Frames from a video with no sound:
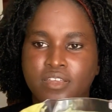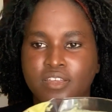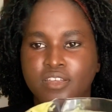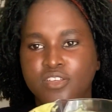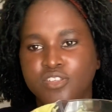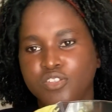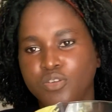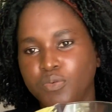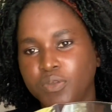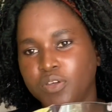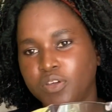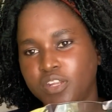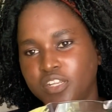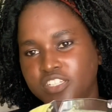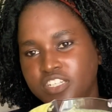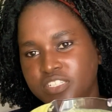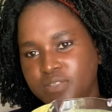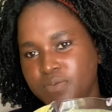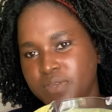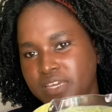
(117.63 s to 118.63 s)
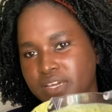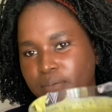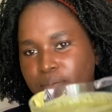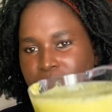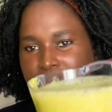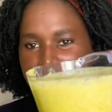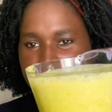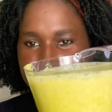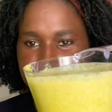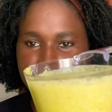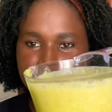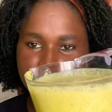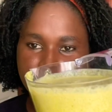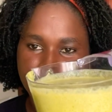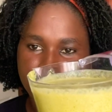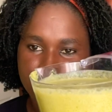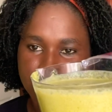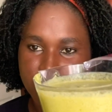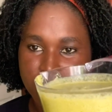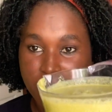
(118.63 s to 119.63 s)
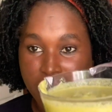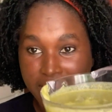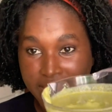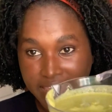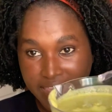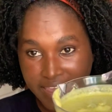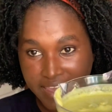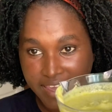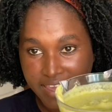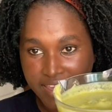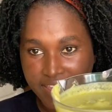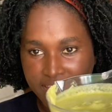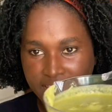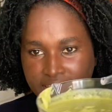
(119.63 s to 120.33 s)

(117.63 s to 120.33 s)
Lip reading: so we're gonna just be applying to my hair.